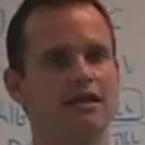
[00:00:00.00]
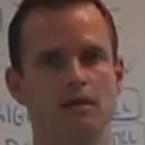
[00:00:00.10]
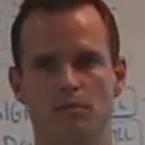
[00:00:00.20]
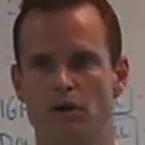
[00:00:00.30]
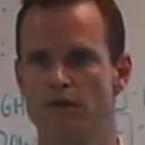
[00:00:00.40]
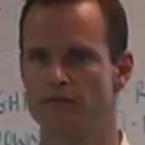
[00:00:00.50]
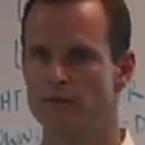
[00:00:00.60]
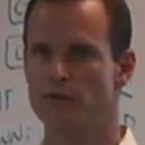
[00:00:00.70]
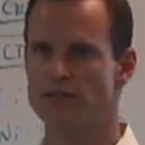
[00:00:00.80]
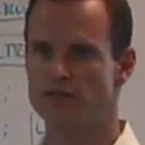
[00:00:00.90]
it apart from
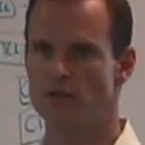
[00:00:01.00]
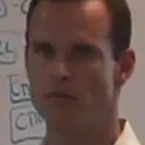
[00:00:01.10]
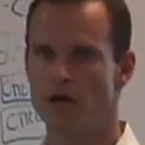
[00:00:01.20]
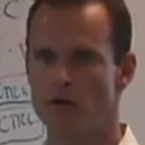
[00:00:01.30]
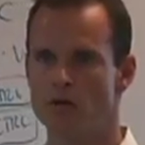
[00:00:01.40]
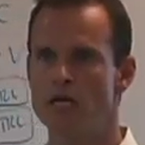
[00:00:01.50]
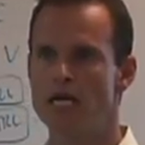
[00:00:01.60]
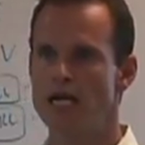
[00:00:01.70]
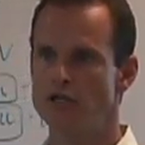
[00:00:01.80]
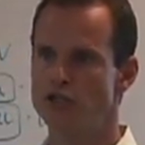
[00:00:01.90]
the rest of the model
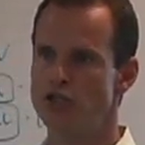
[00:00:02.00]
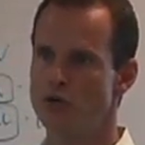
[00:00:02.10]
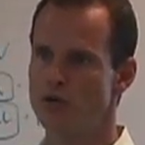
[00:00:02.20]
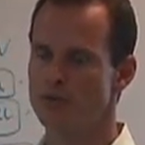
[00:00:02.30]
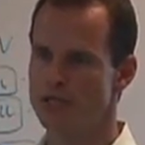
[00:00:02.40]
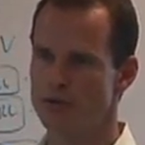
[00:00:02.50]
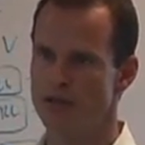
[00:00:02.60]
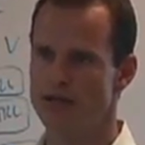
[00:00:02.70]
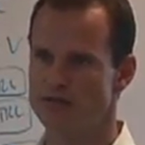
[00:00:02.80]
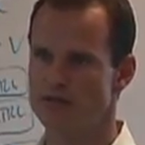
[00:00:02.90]
and show the reader
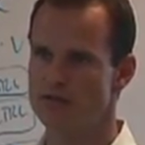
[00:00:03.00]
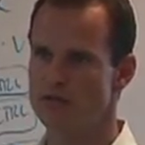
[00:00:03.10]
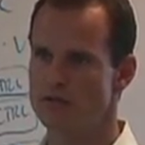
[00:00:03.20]
that it's